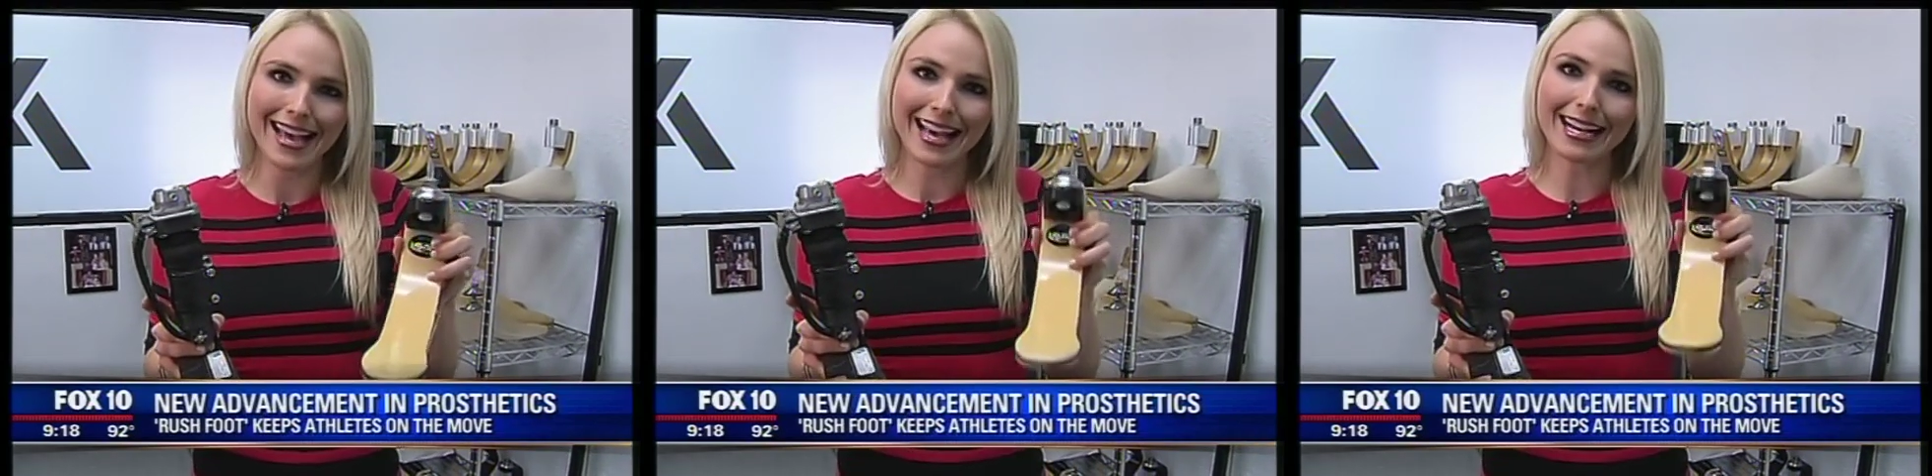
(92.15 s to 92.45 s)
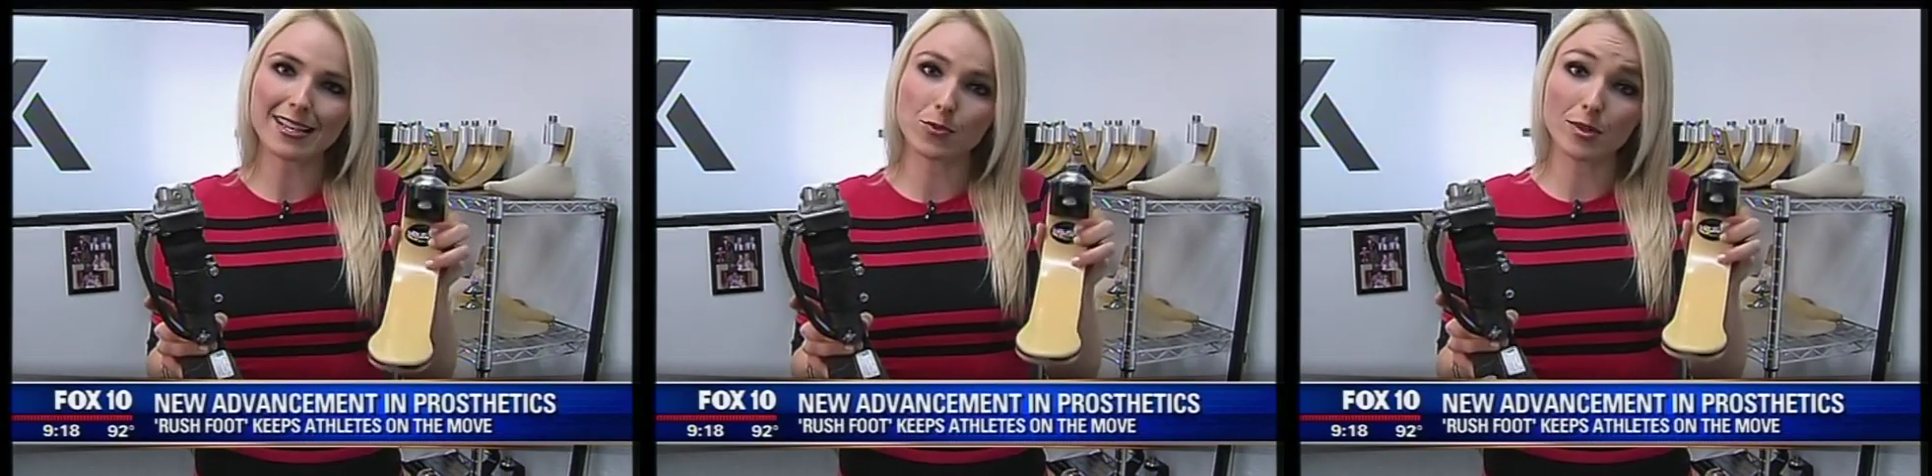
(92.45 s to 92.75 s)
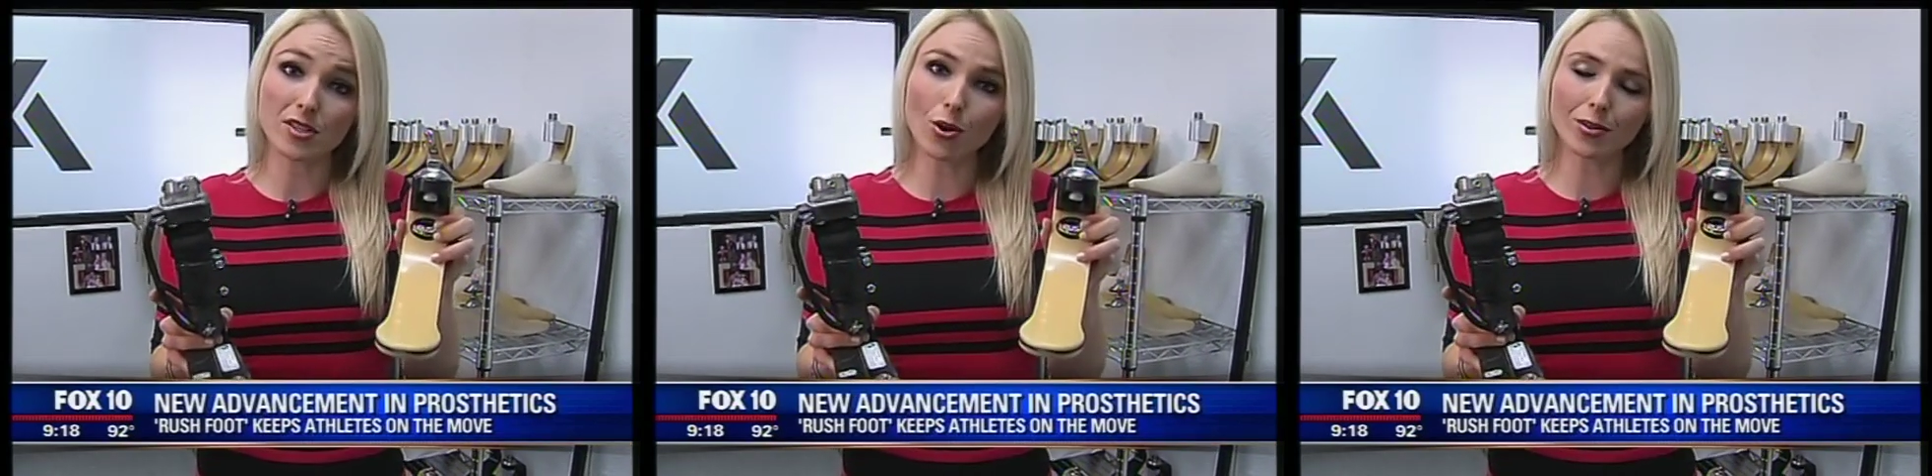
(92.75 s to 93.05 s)
and as a
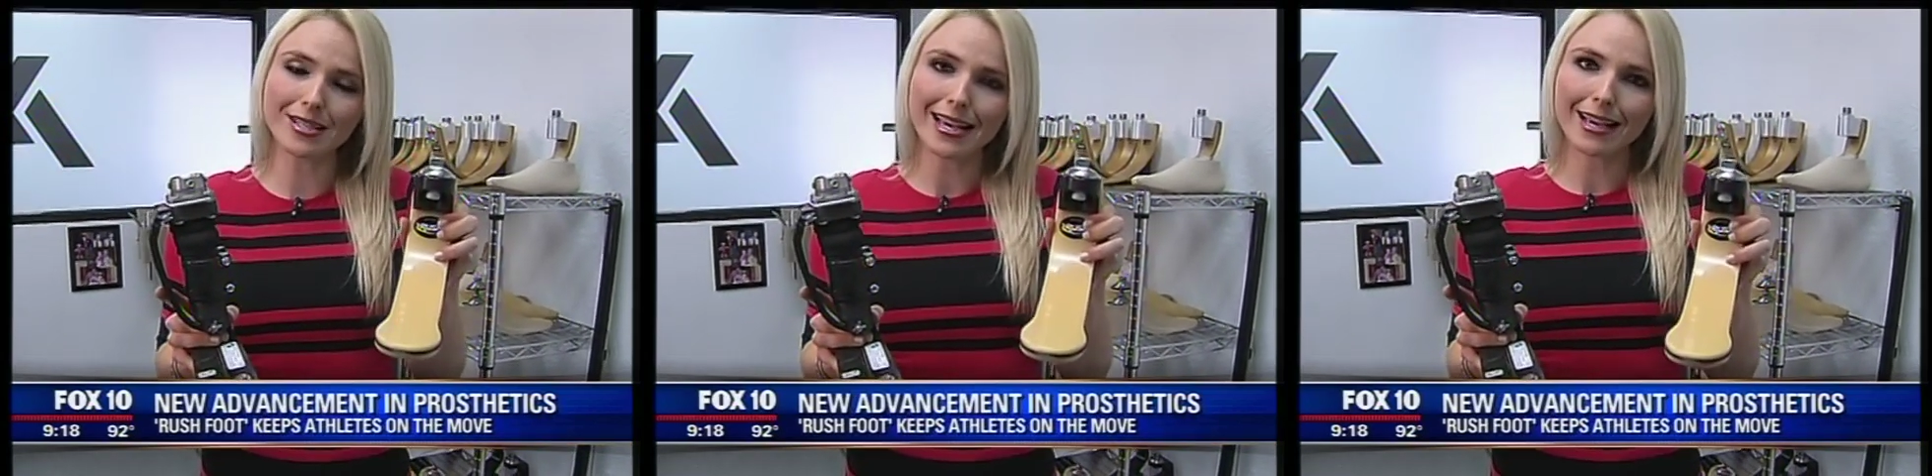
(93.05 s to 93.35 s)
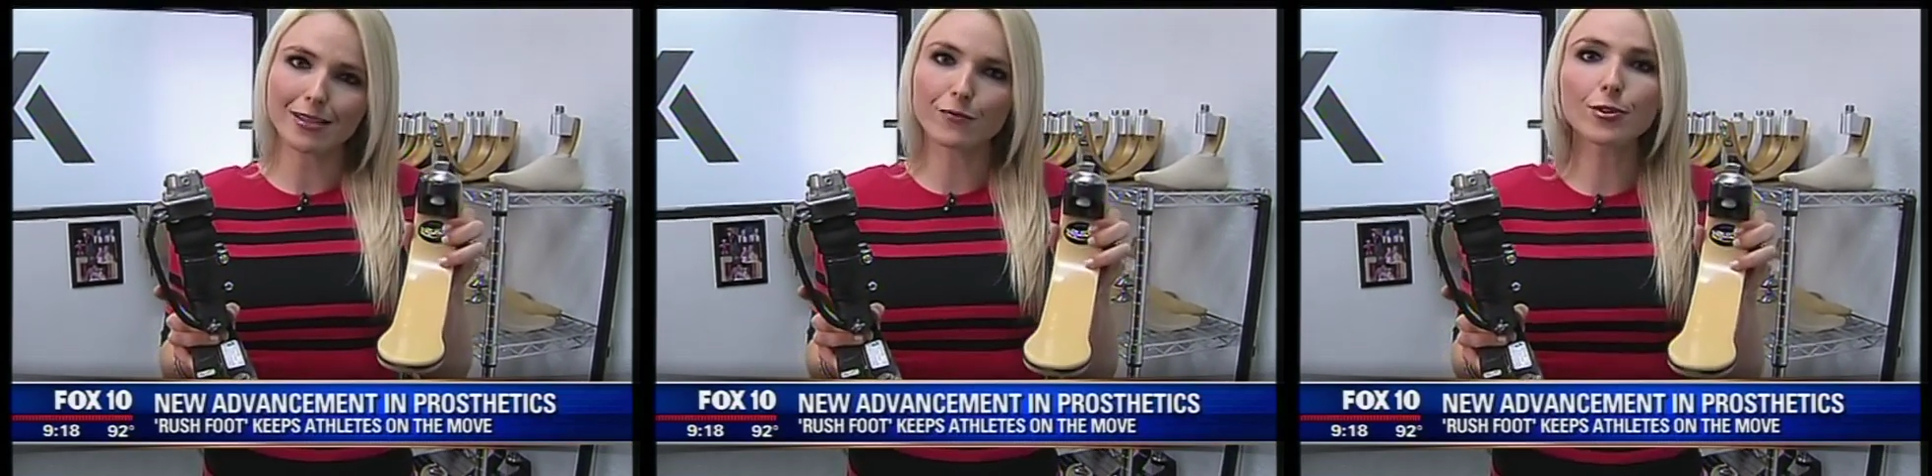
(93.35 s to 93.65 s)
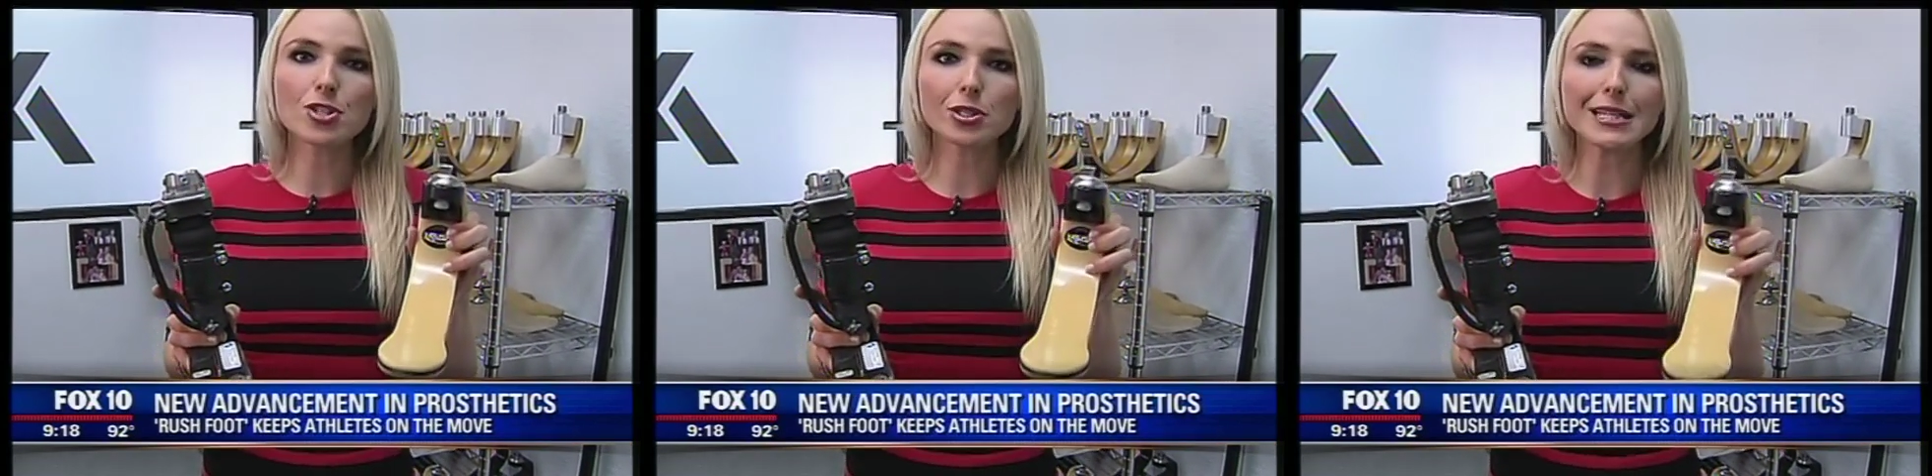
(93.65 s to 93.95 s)
result, is
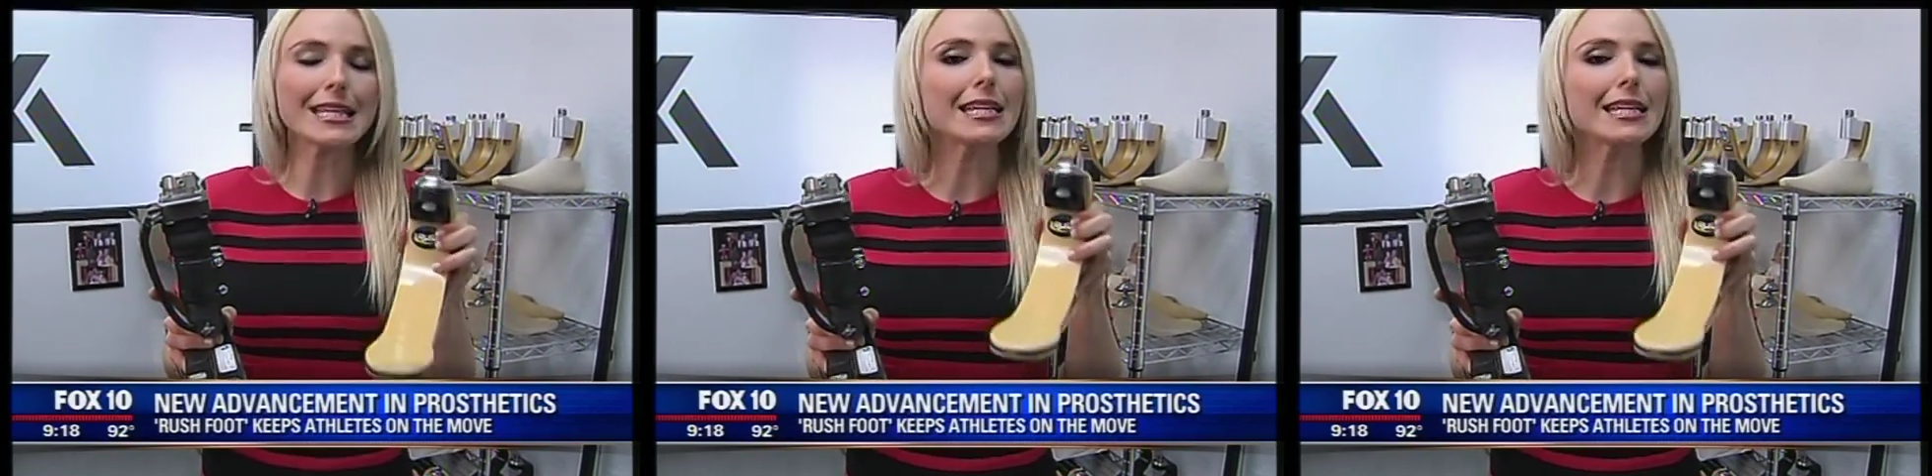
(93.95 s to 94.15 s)
virtually